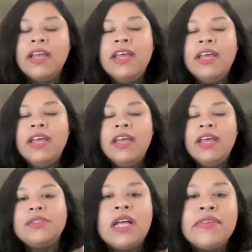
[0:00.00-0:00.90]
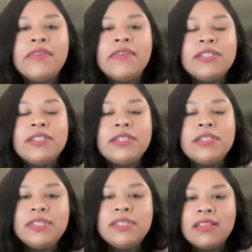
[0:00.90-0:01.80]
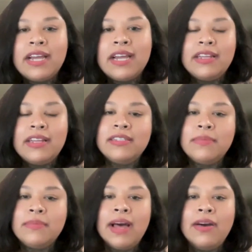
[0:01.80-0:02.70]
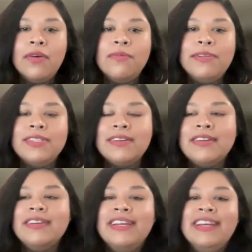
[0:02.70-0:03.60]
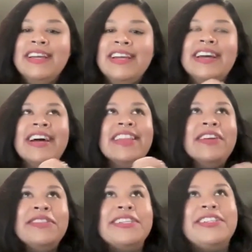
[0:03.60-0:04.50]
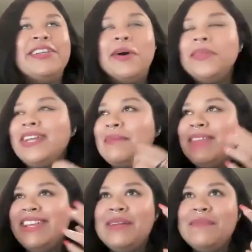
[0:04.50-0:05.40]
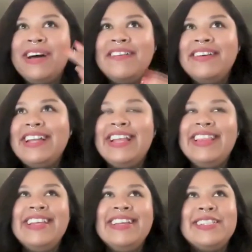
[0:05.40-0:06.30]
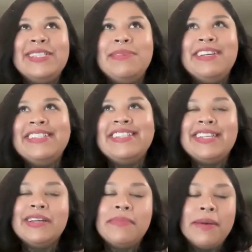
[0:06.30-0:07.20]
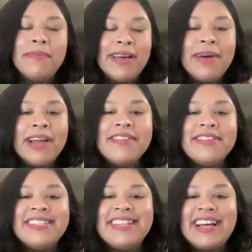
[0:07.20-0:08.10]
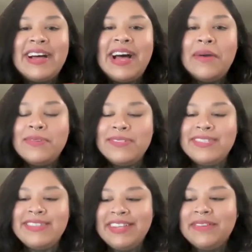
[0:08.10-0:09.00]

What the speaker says: And so I feel like a lot of us, lose that light, and somehow we start. There's a show that I'm thinking about, and I think it's just because it's like about vampires and that how